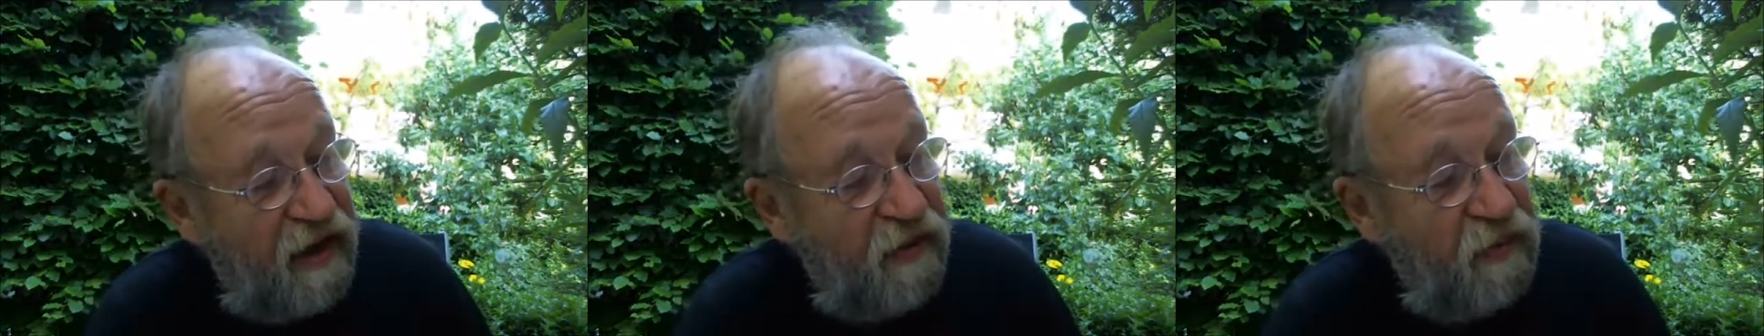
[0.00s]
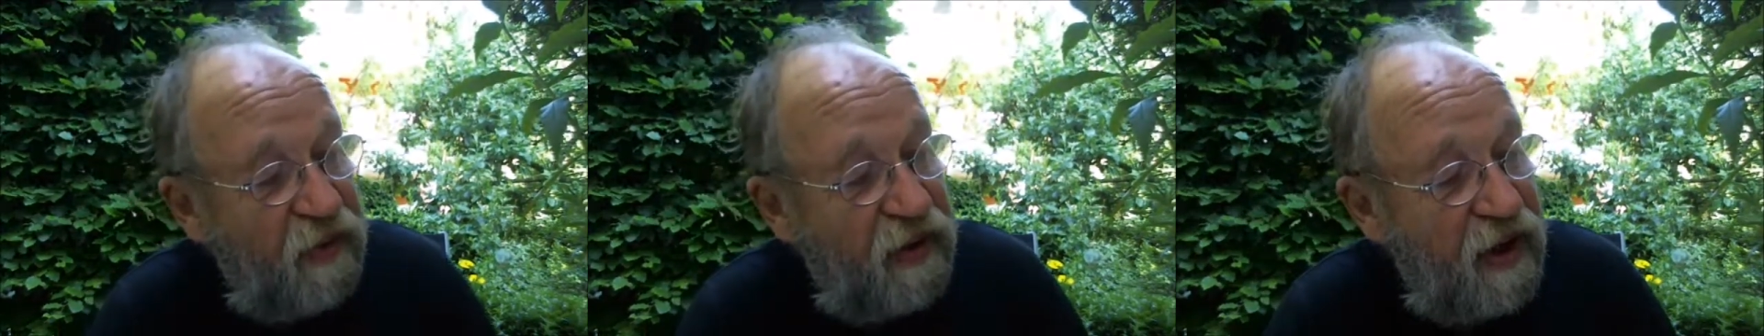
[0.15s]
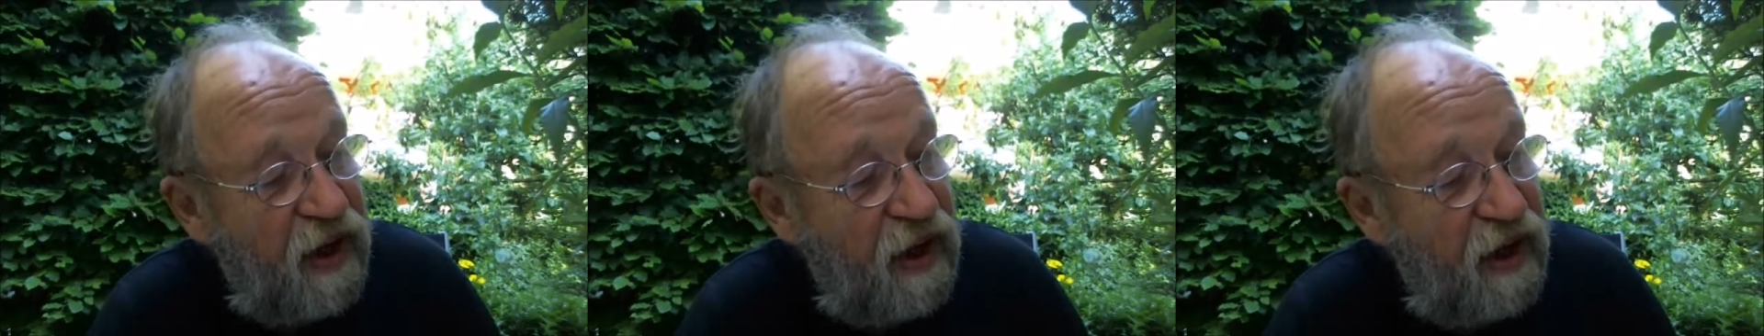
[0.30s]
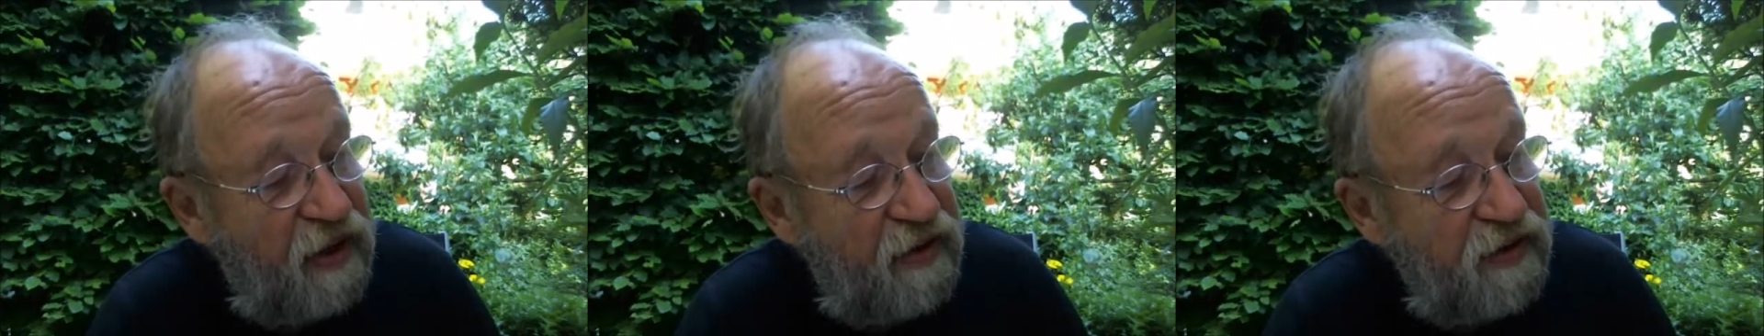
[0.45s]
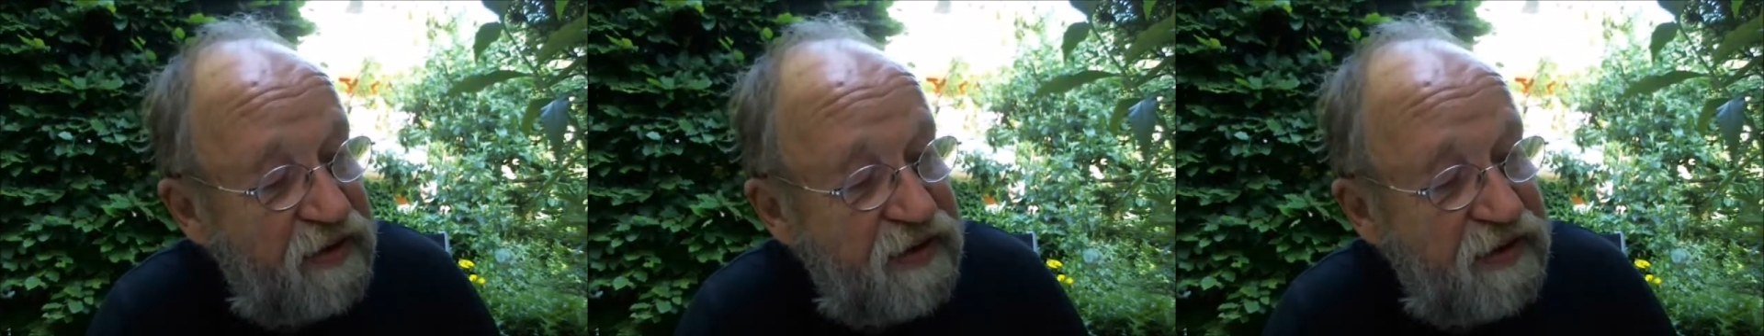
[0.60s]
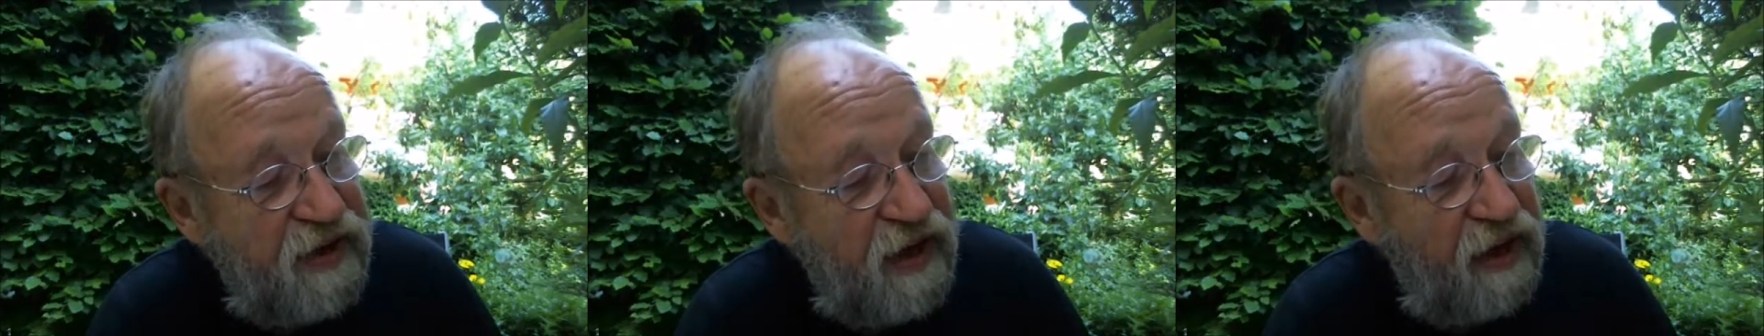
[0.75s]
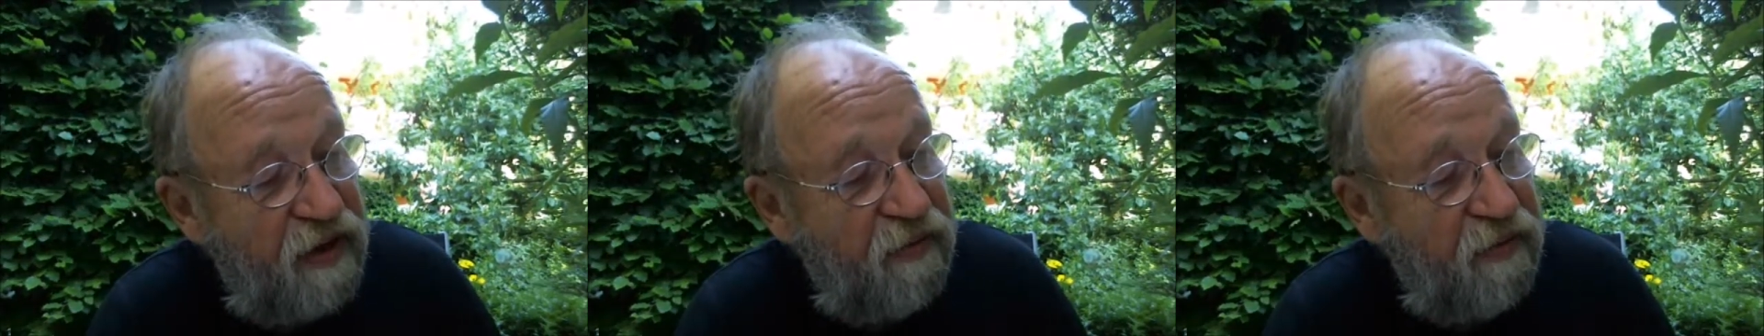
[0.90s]
when I
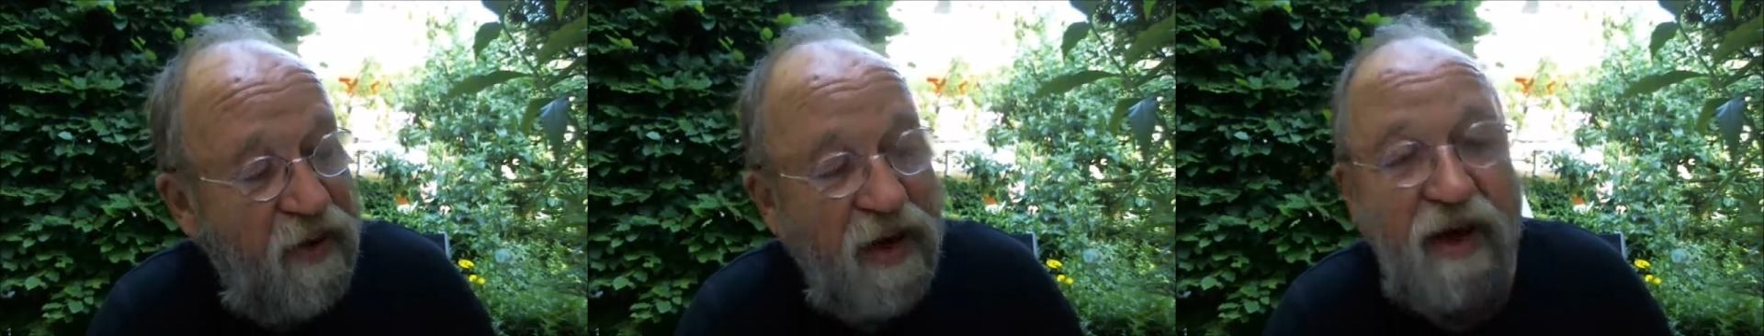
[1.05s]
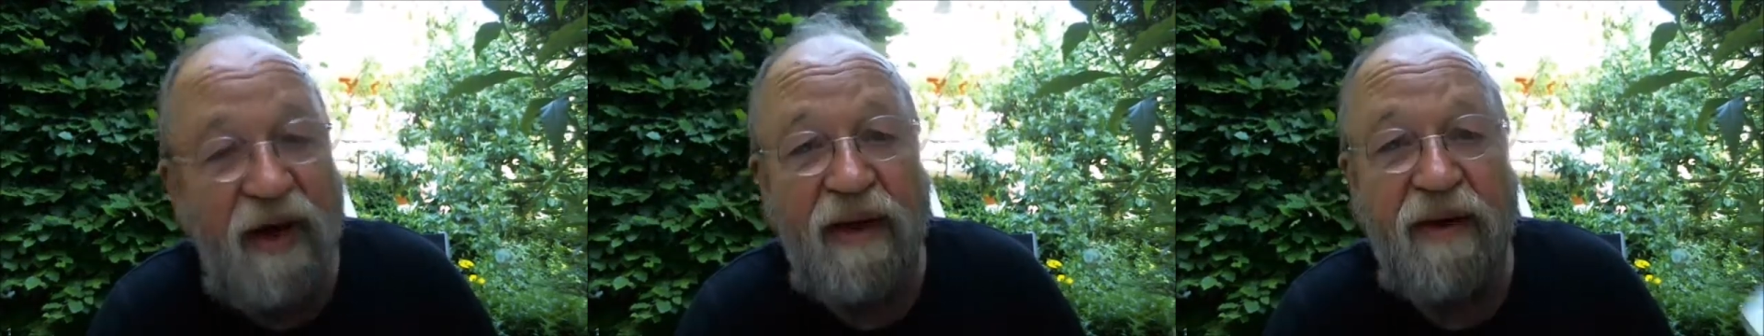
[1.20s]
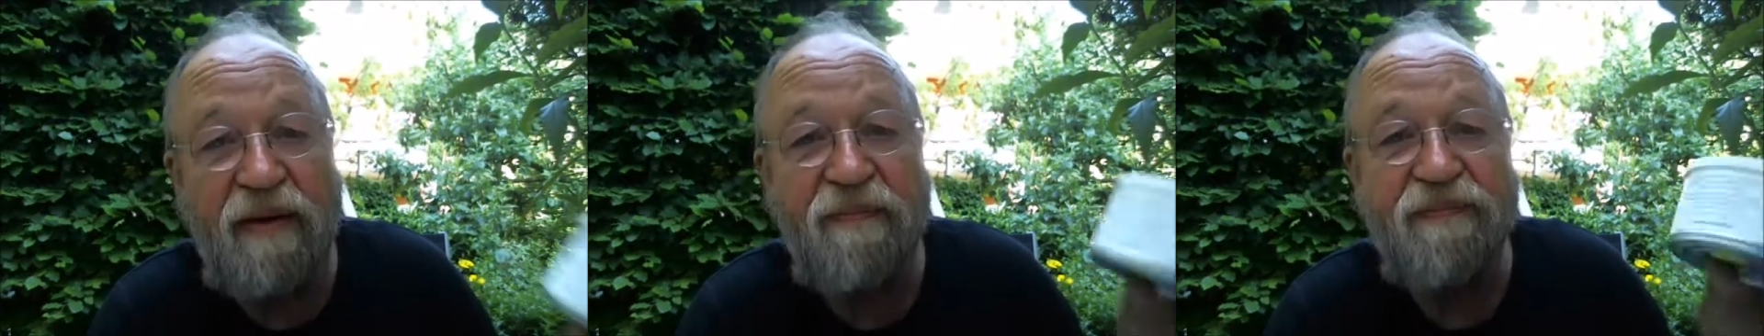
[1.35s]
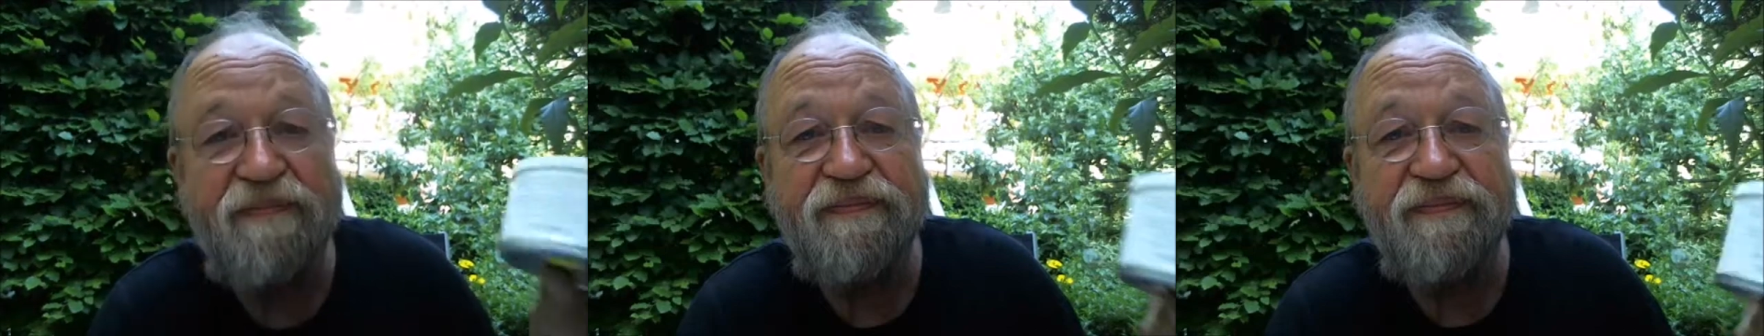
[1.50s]
understand right,